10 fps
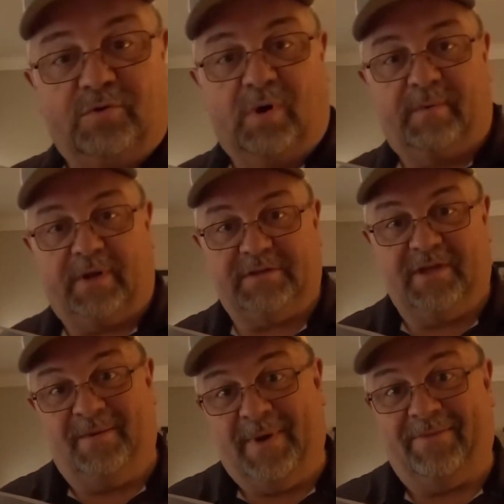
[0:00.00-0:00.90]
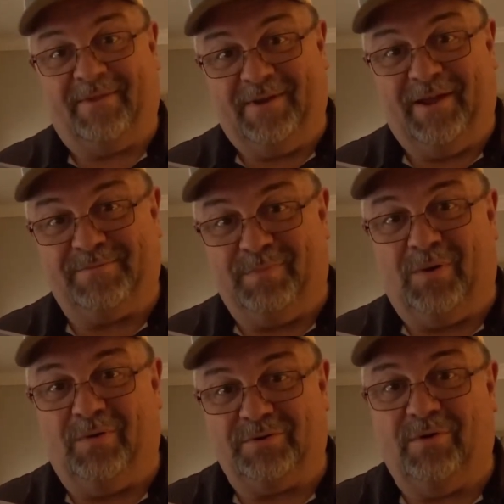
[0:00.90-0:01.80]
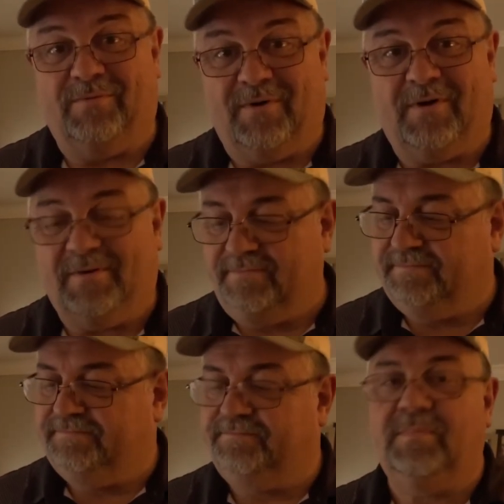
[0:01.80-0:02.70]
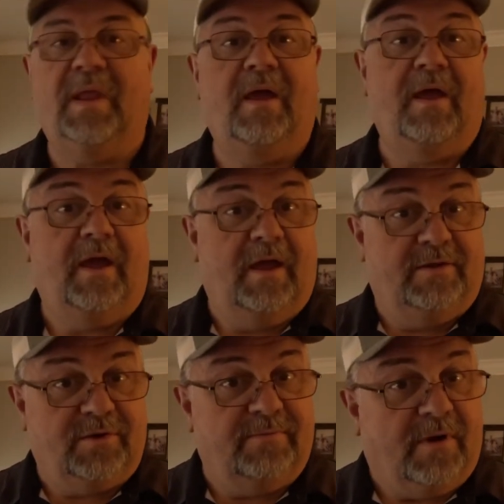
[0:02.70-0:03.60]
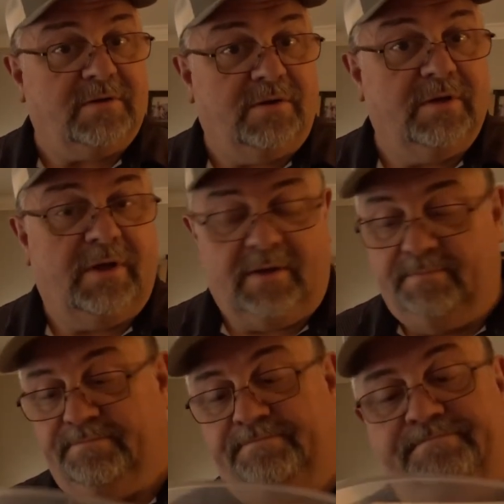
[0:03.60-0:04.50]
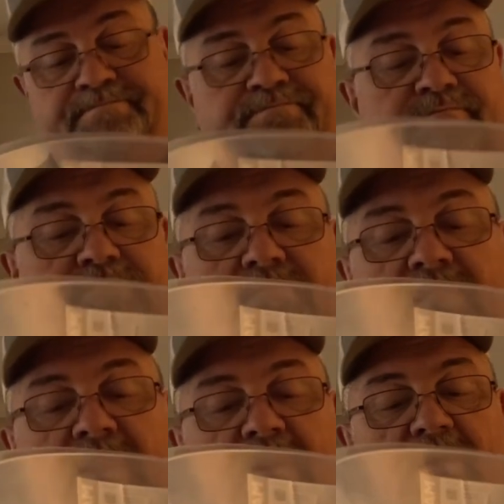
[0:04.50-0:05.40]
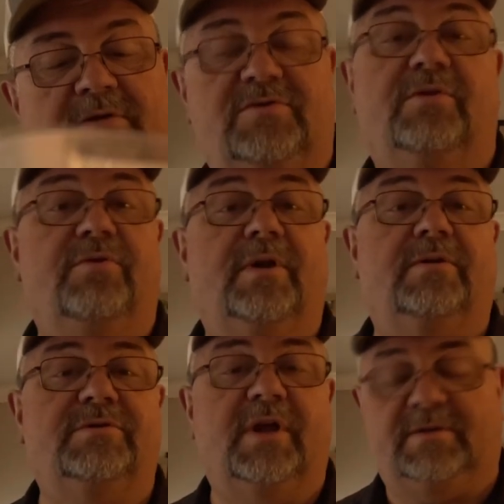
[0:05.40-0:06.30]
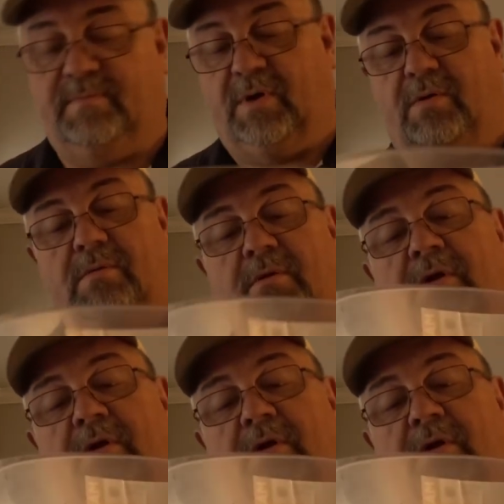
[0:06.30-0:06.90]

So what would I say about the dust bowl so far? So far, so good. It's the Driller's Dust Bowl.